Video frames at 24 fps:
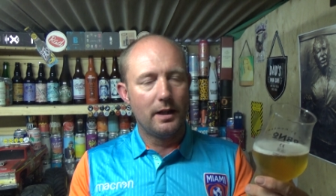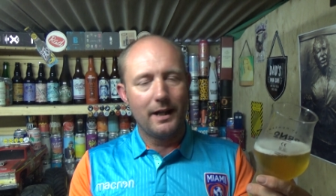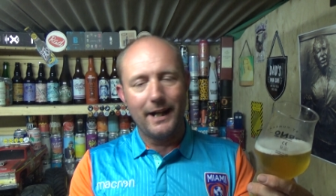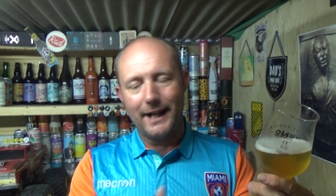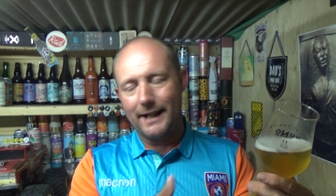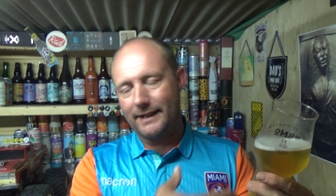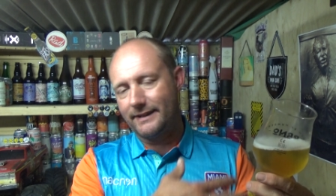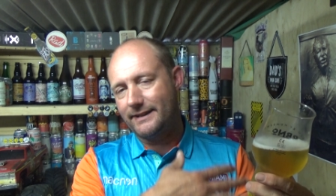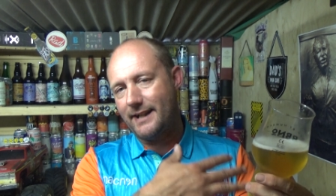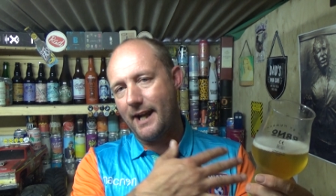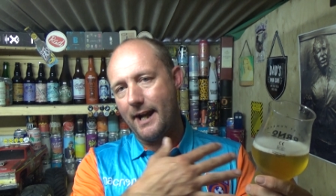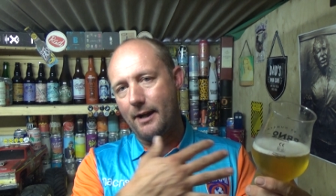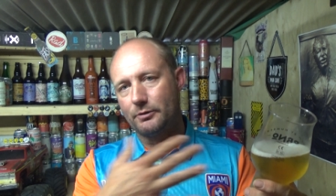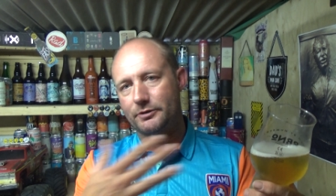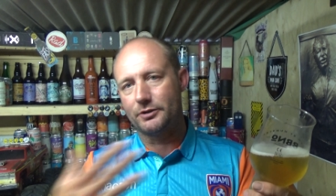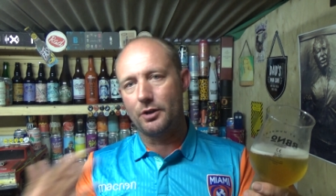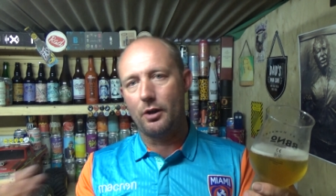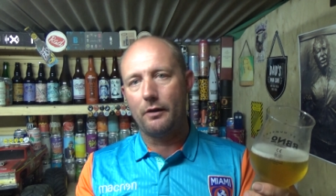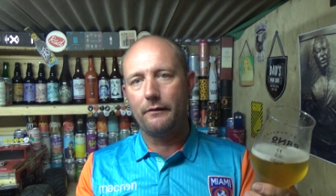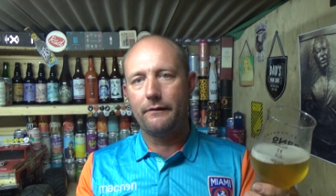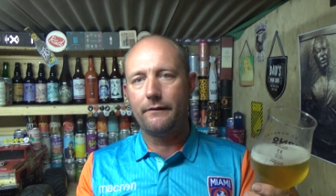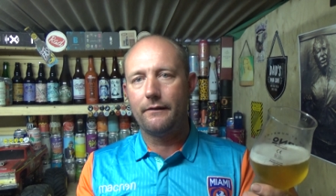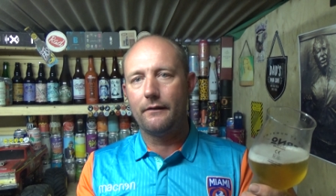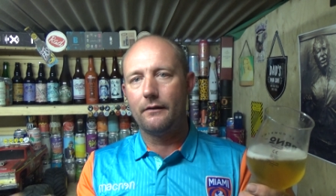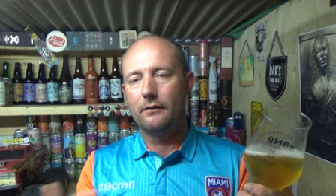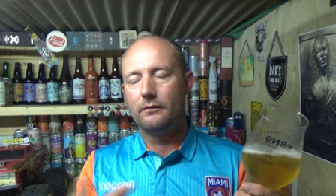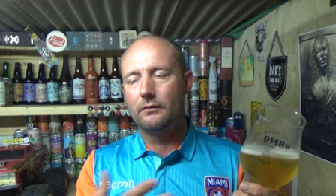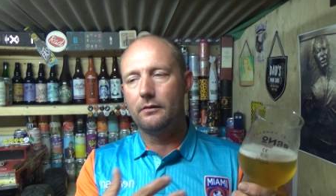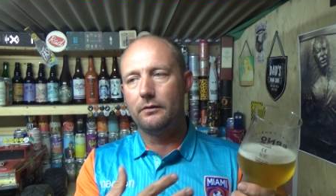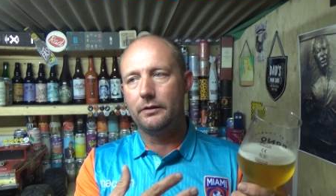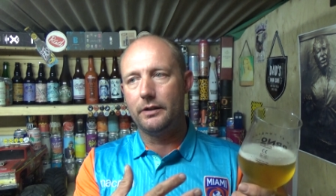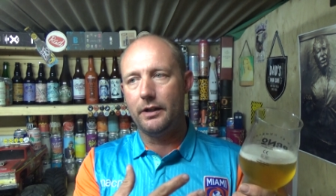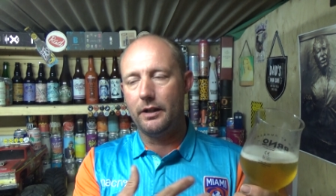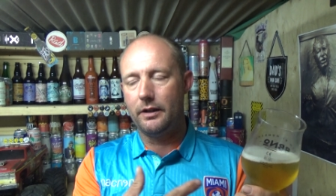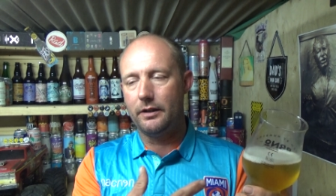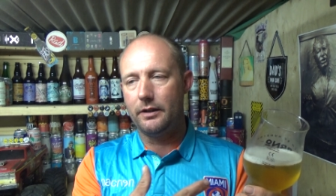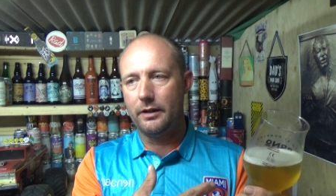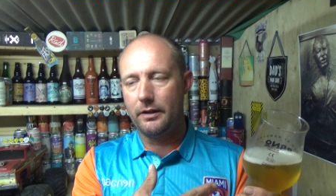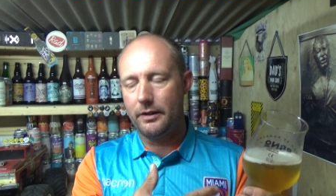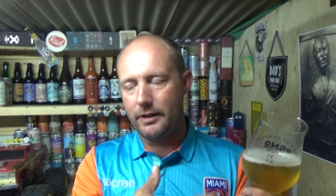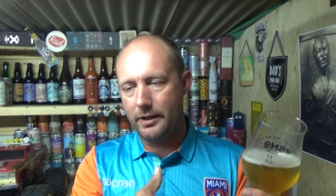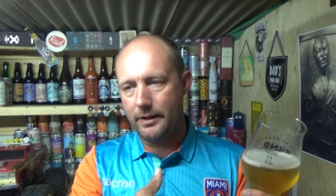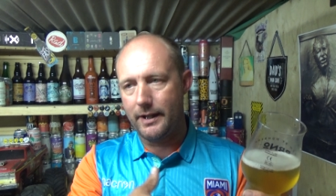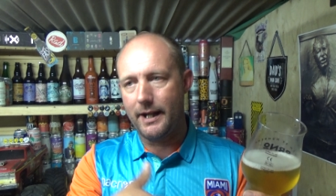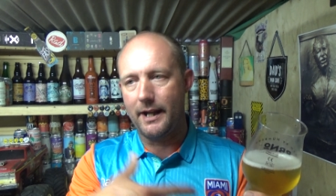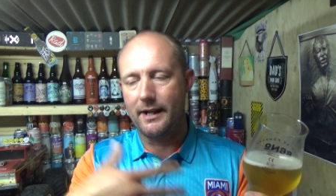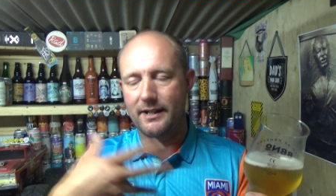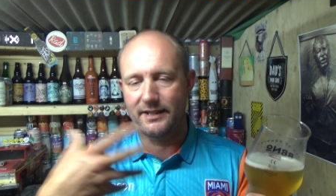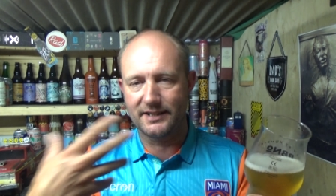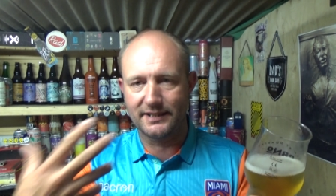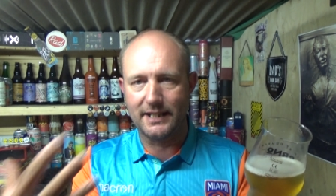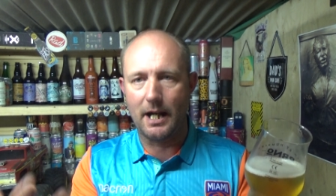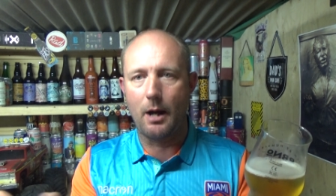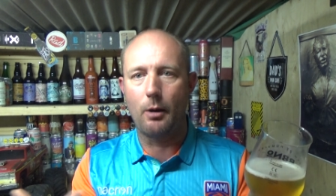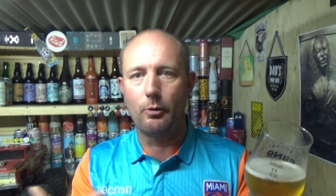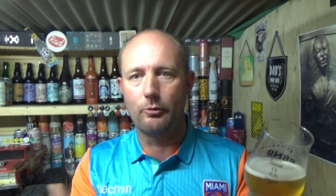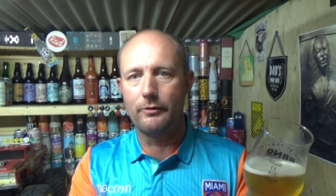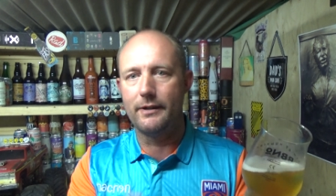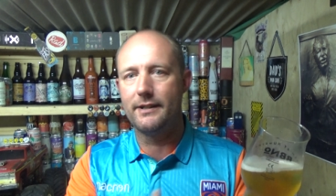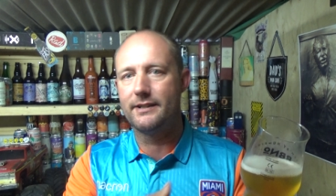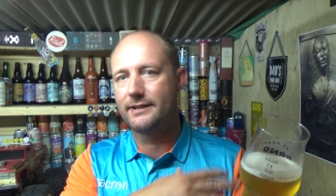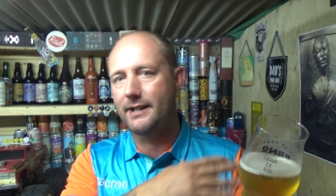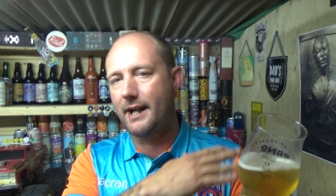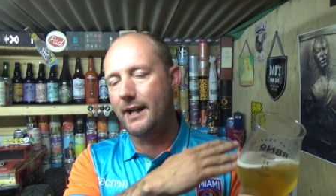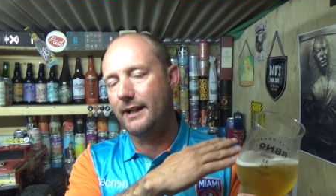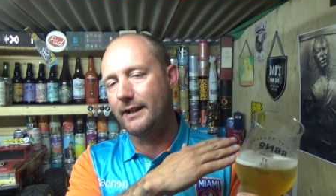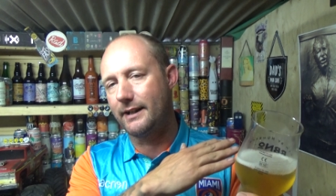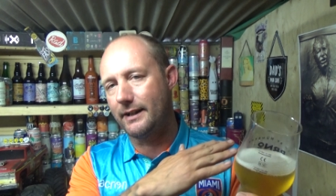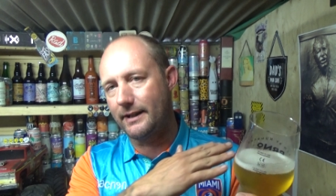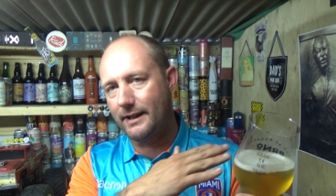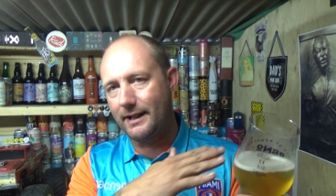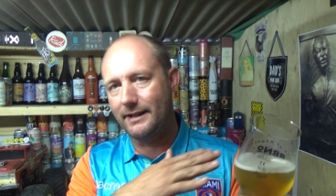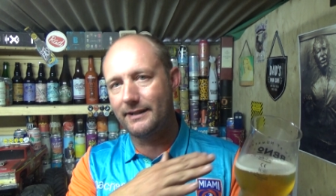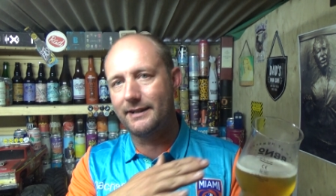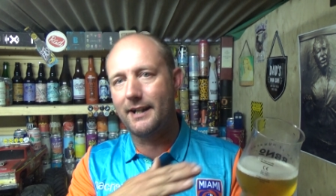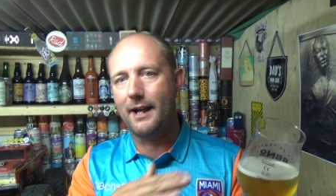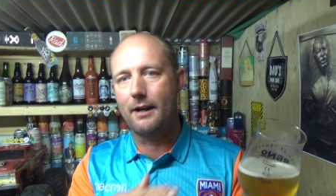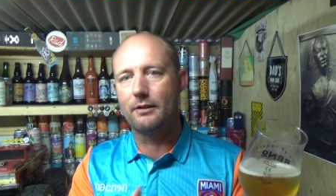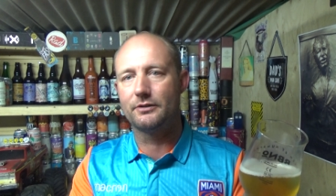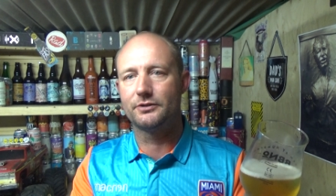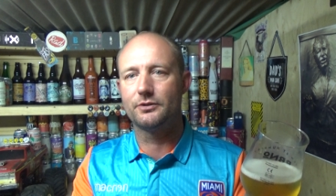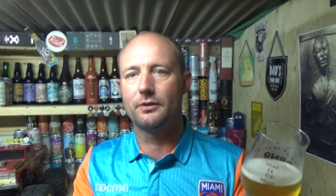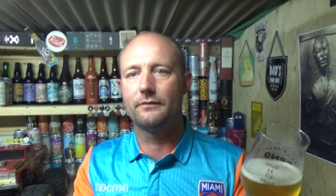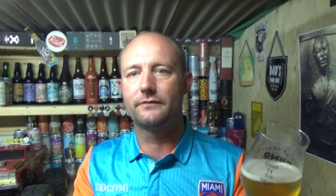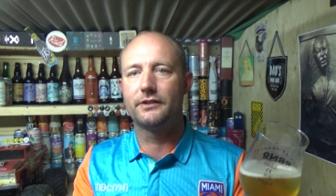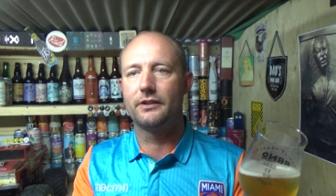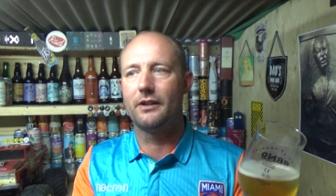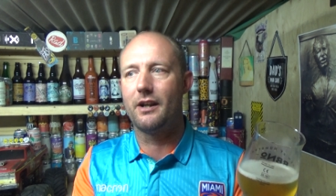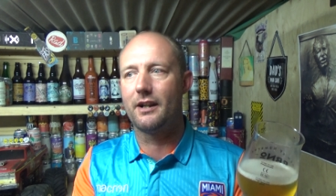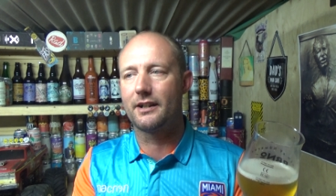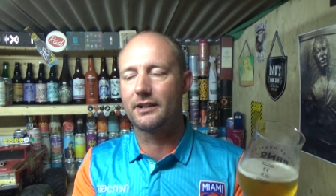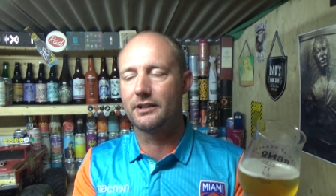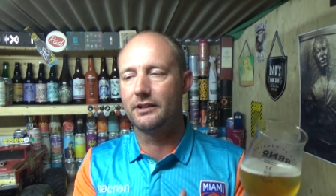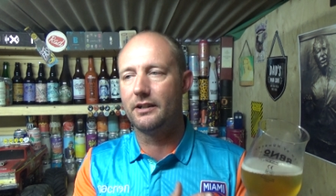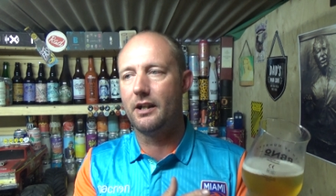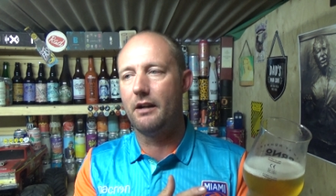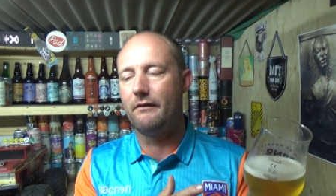it tails off you, you, you, get a sour intake and it tails off to like a,